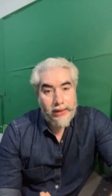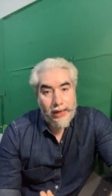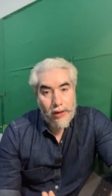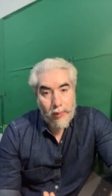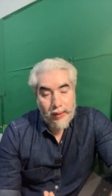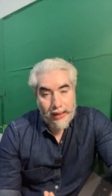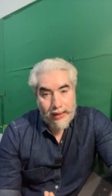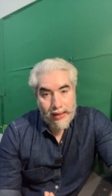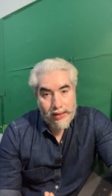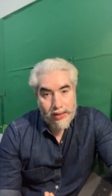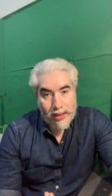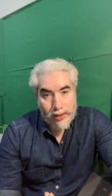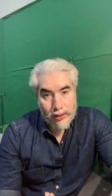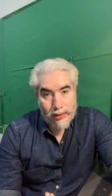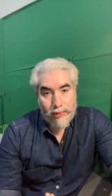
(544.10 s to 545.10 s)
of chiropractic
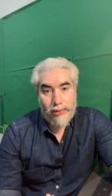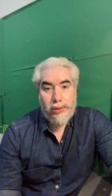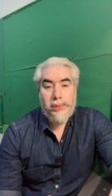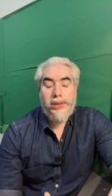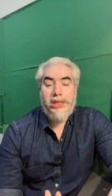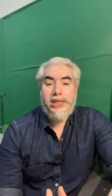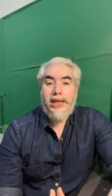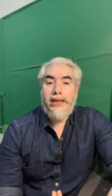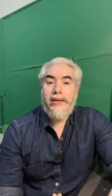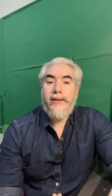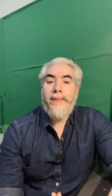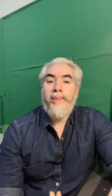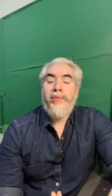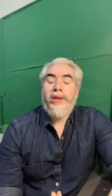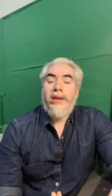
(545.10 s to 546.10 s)
session which was done
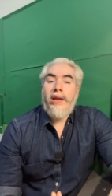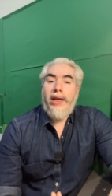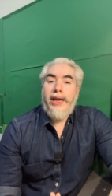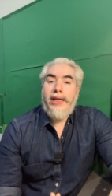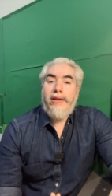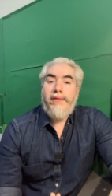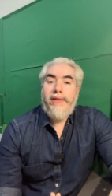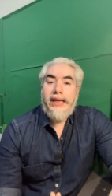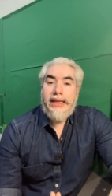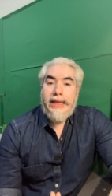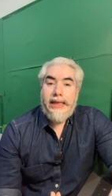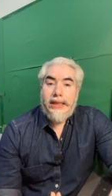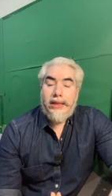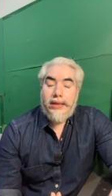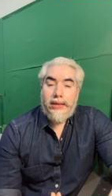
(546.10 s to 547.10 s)
in a
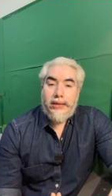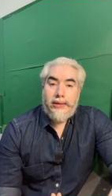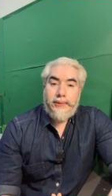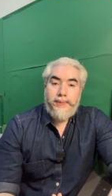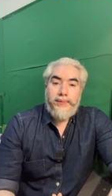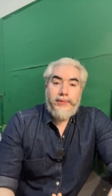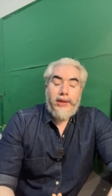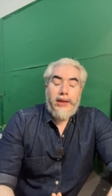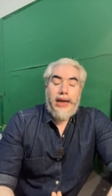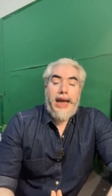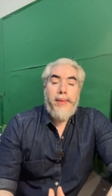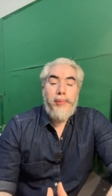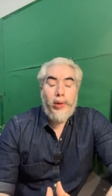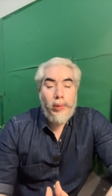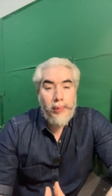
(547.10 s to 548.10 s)
very uh,
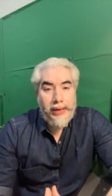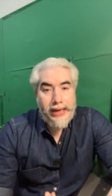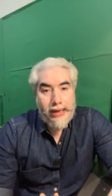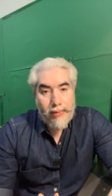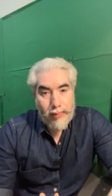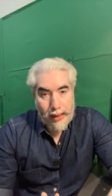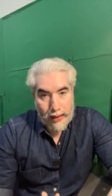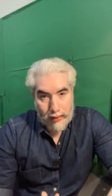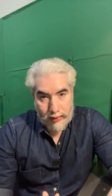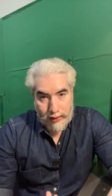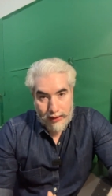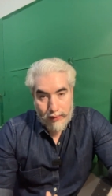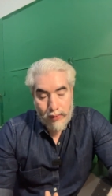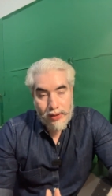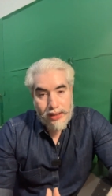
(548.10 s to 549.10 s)
appropriate manner.
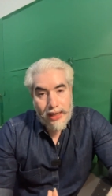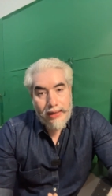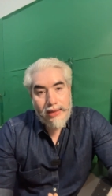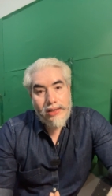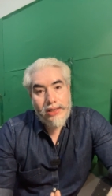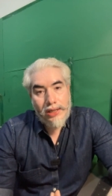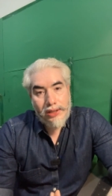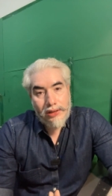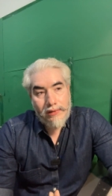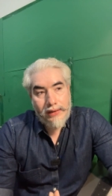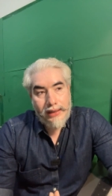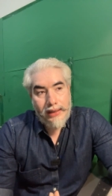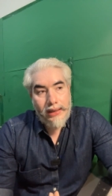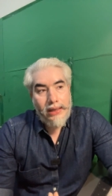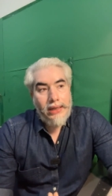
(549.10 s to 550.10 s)
It was done in such a
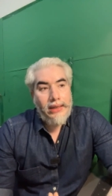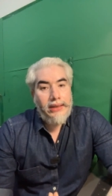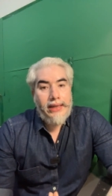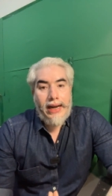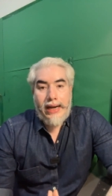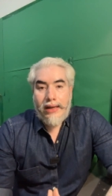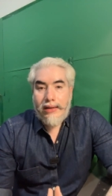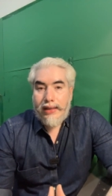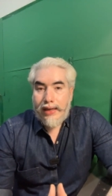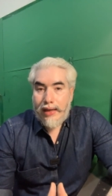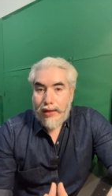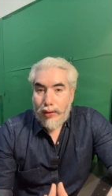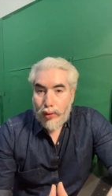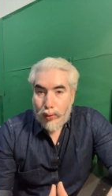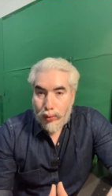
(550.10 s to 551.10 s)
way that there
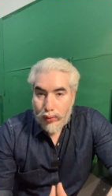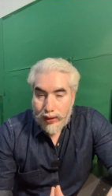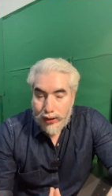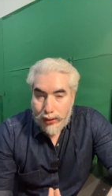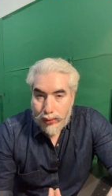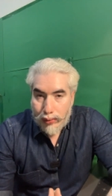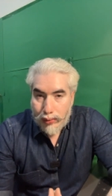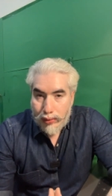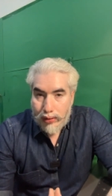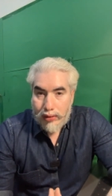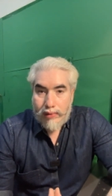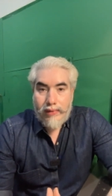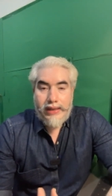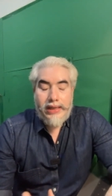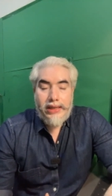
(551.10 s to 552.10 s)
are no
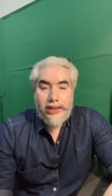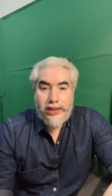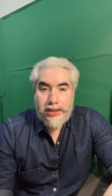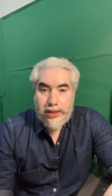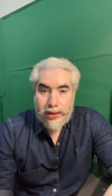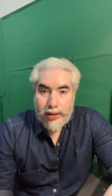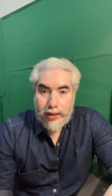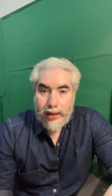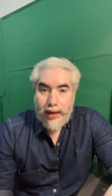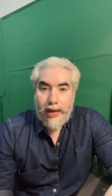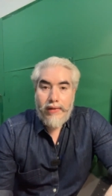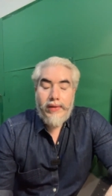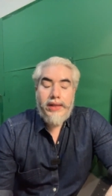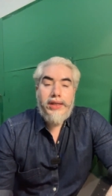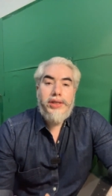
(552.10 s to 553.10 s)
issues whether she's
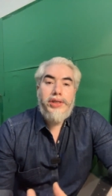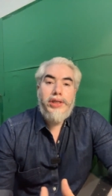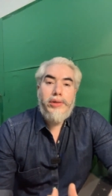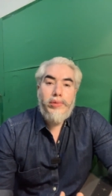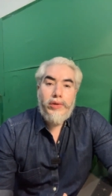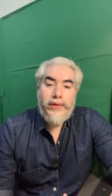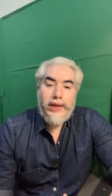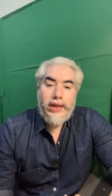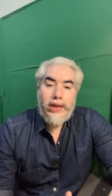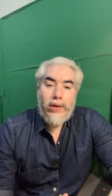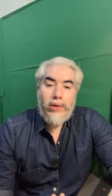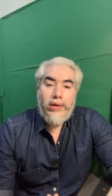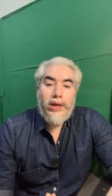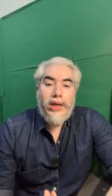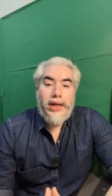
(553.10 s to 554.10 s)
turning, whether she's moving
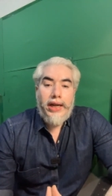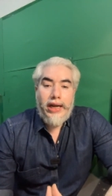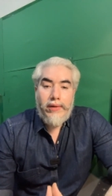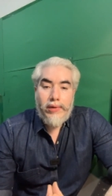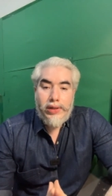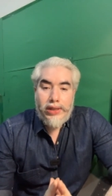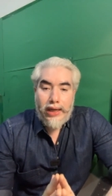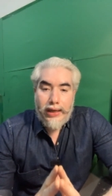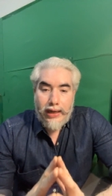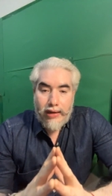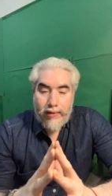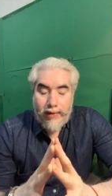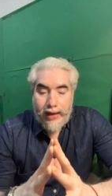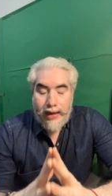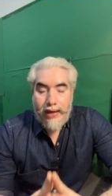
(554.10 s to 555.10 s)
around. It was done in
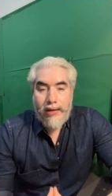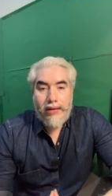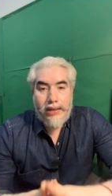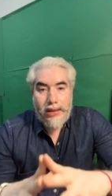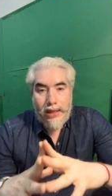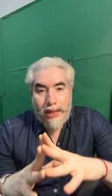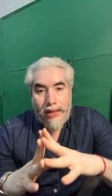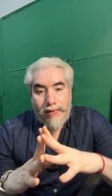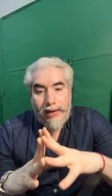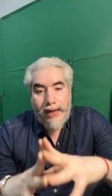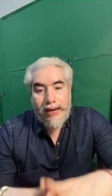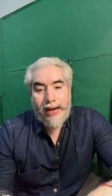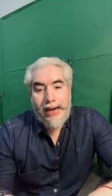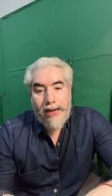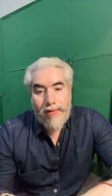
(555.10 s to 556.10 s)
a very in, in the
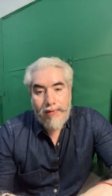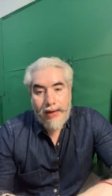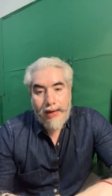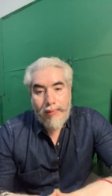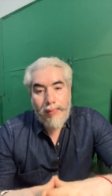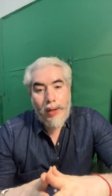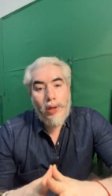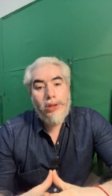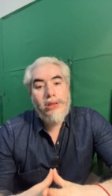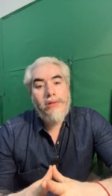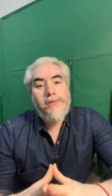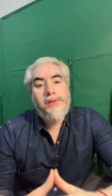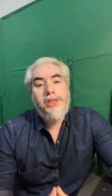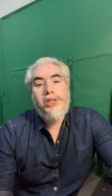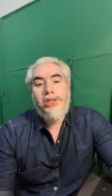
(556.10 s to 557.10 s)
very right way because
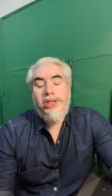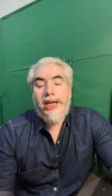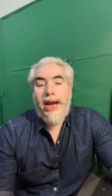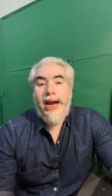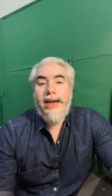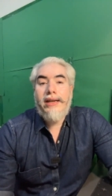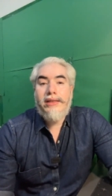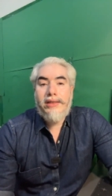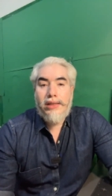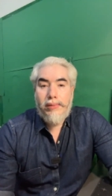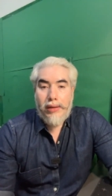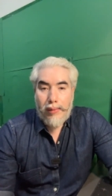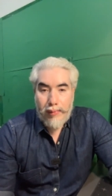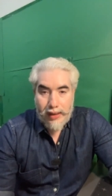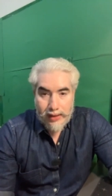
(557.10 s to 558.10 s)
of which she had
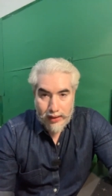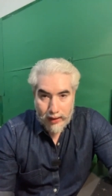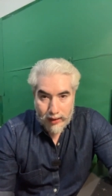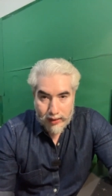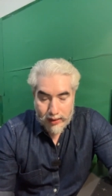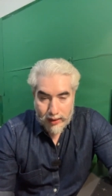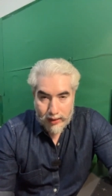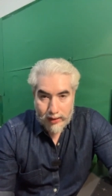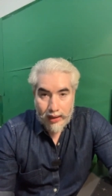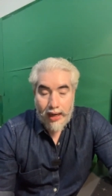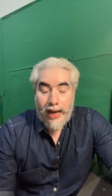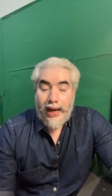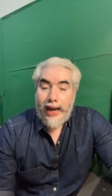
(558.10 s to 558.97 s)
some amazing results.